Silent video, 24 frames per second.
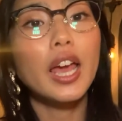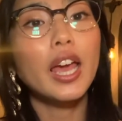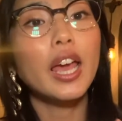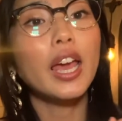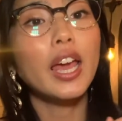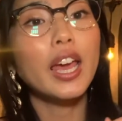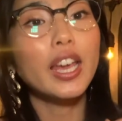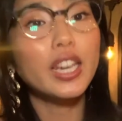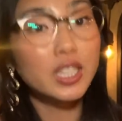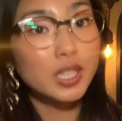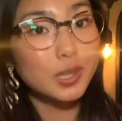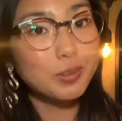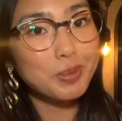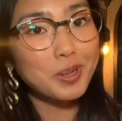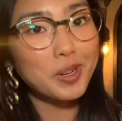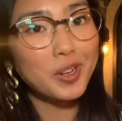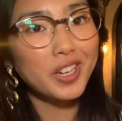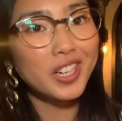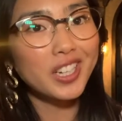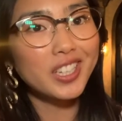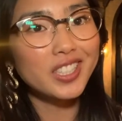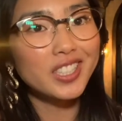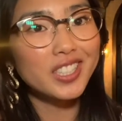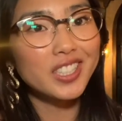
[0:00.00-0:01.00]

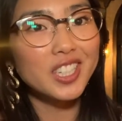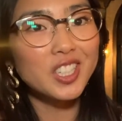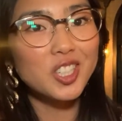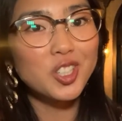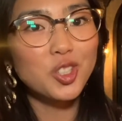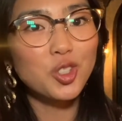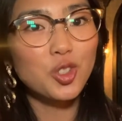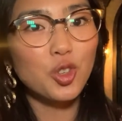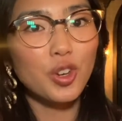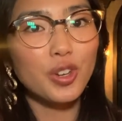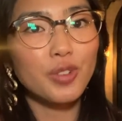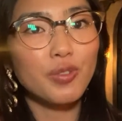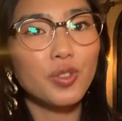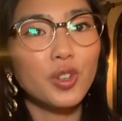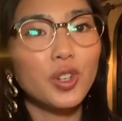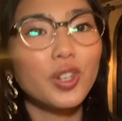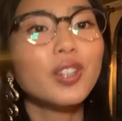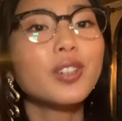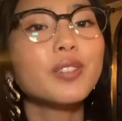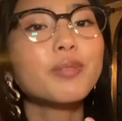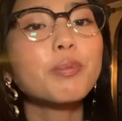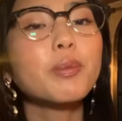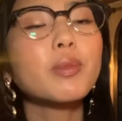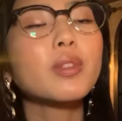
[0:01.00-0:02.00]
Experienced as joyful,
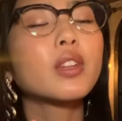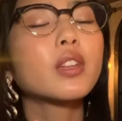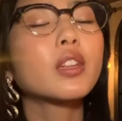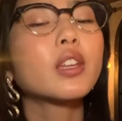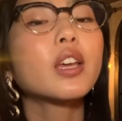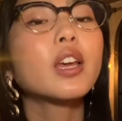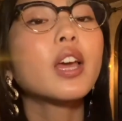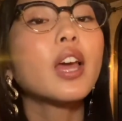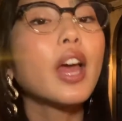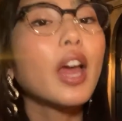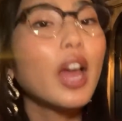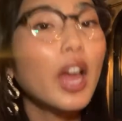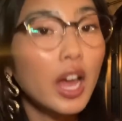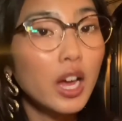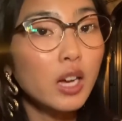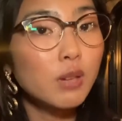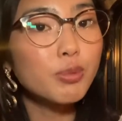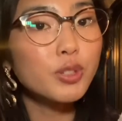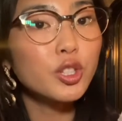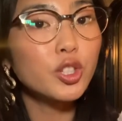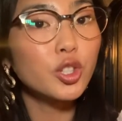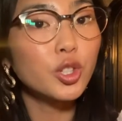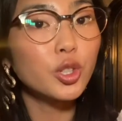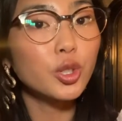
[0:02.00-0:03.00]

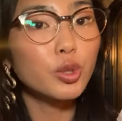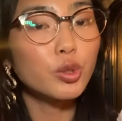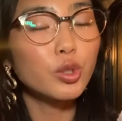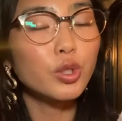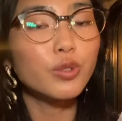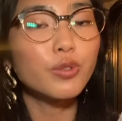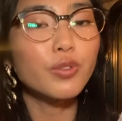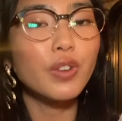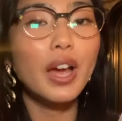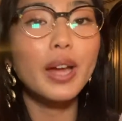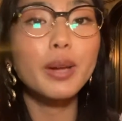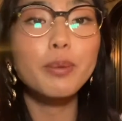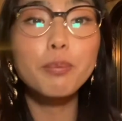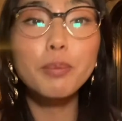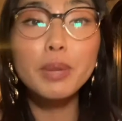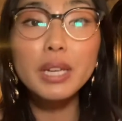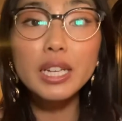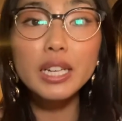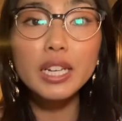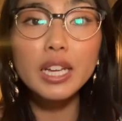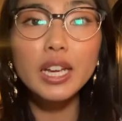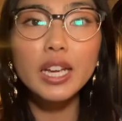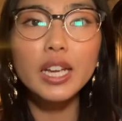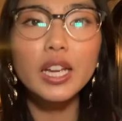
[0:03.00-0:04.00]
helps children find
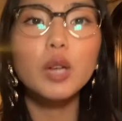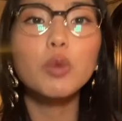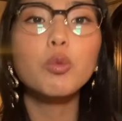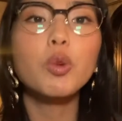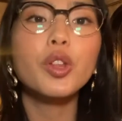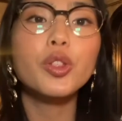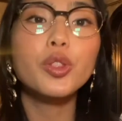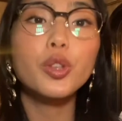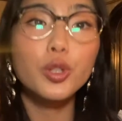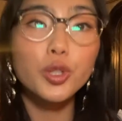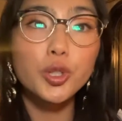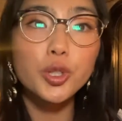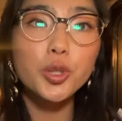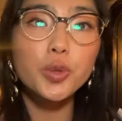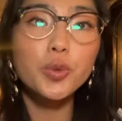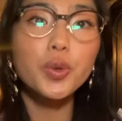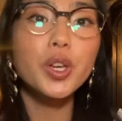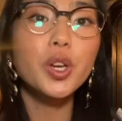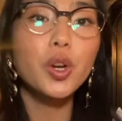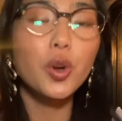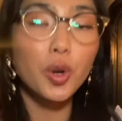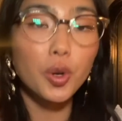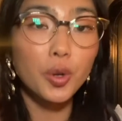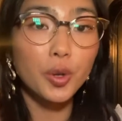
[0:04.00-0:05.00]
meaning in what they're
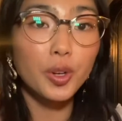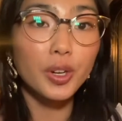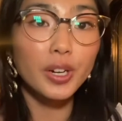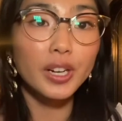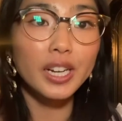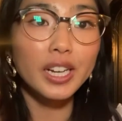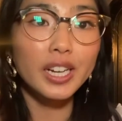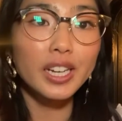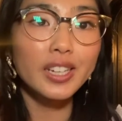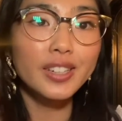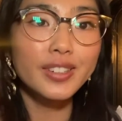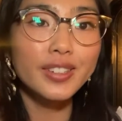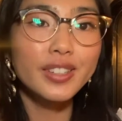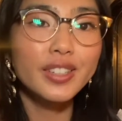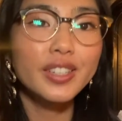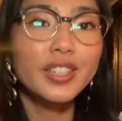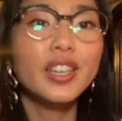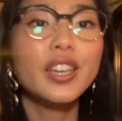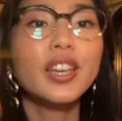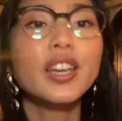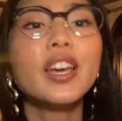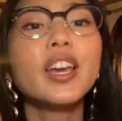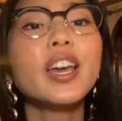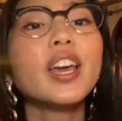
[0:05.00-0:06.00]
doing or learning,
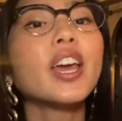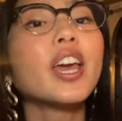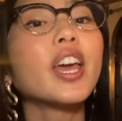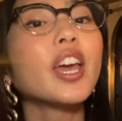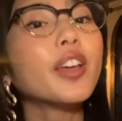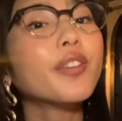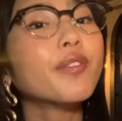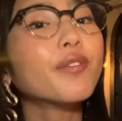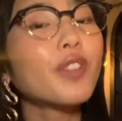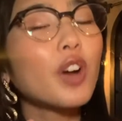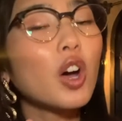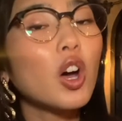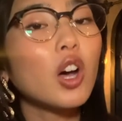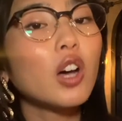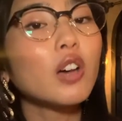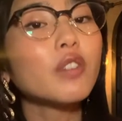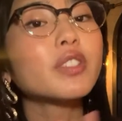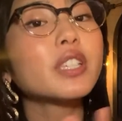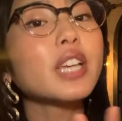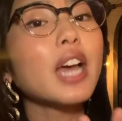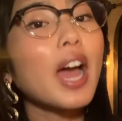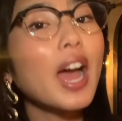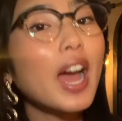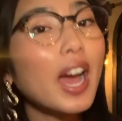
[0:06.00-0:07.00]

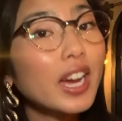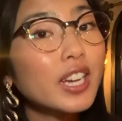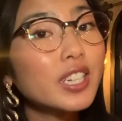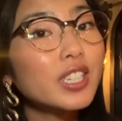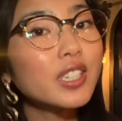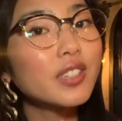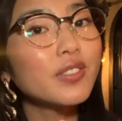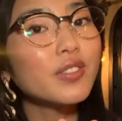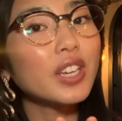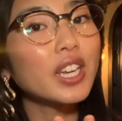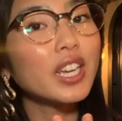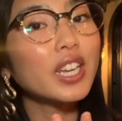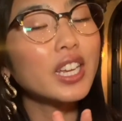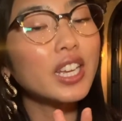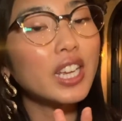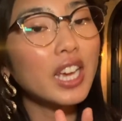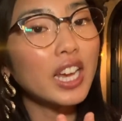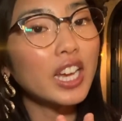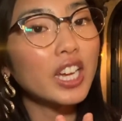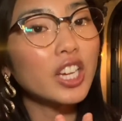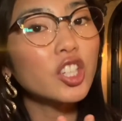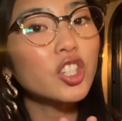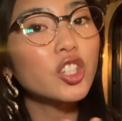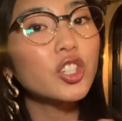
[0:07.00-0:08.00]
involves active,
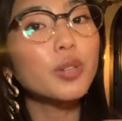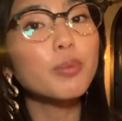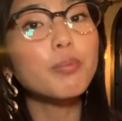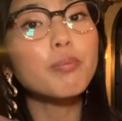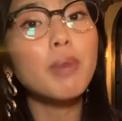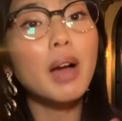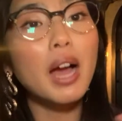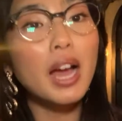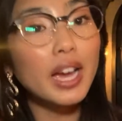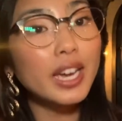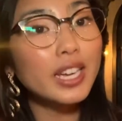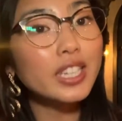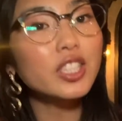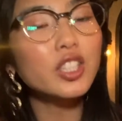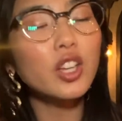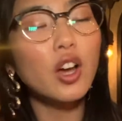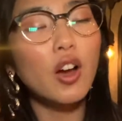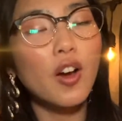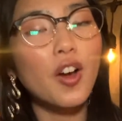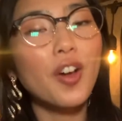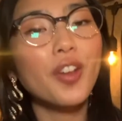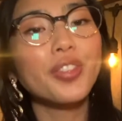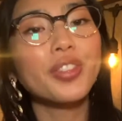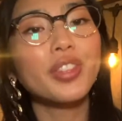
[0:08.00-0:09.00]
engaged,
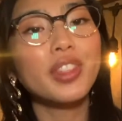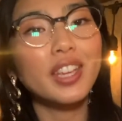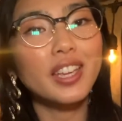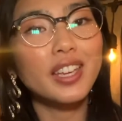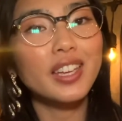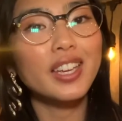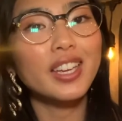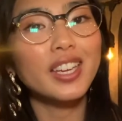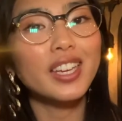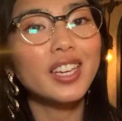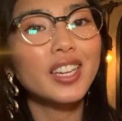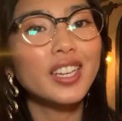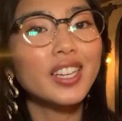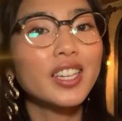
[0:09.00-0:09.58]
minds-on thinking,